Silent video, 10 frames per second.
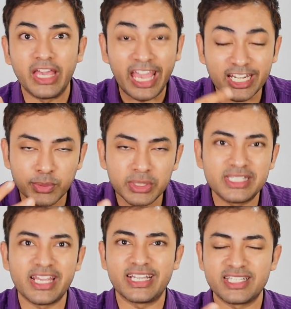It will
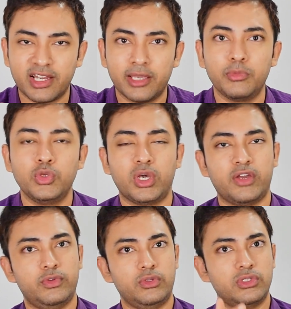take time. You
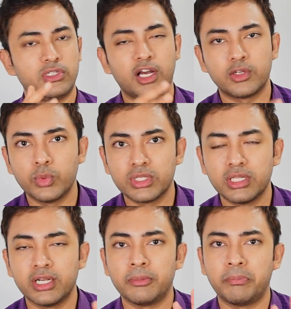have to start with
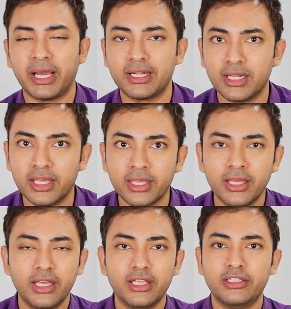little paddling,
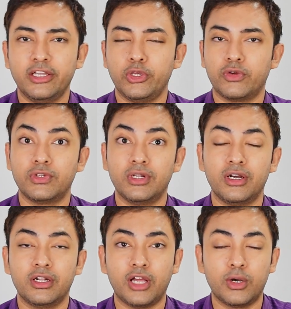then you have to
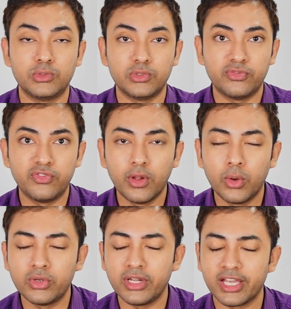learn how to
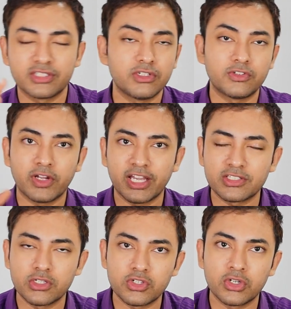float, etc.,
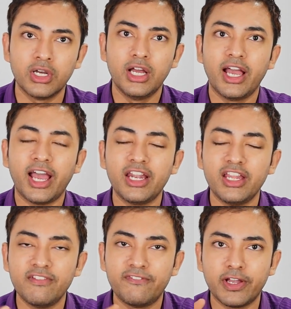etc.
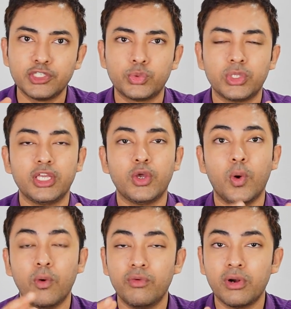And eventually,
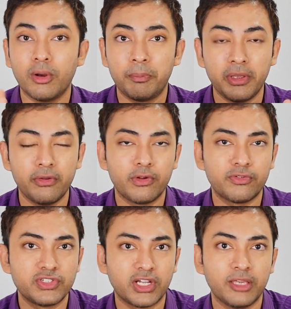over a period
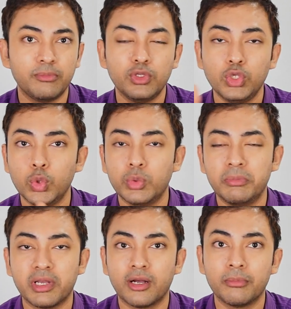of time, you will
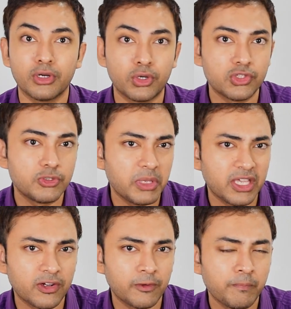become a good speaker.